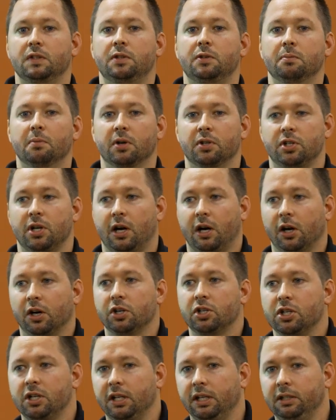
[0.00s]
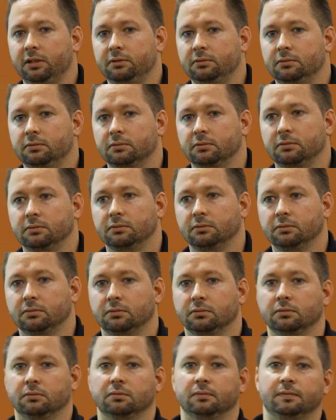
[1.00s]
Too much arginine,
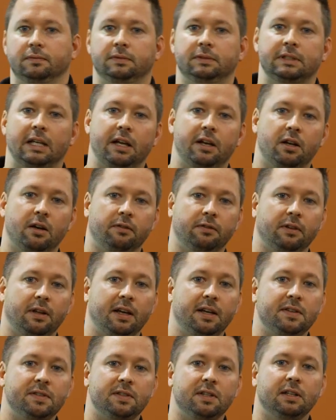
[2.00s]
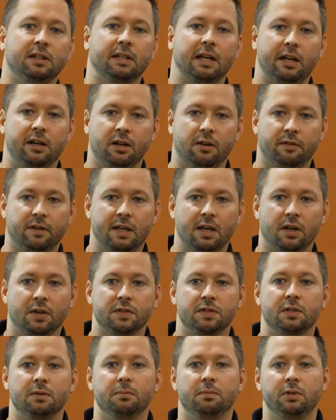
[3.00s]
not enough lysine, not enough
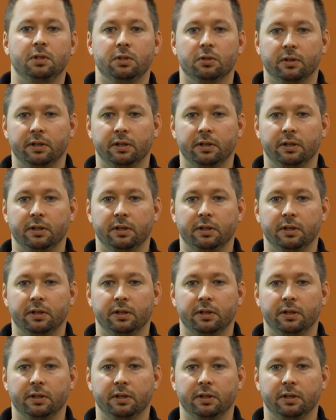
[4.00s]
calcium,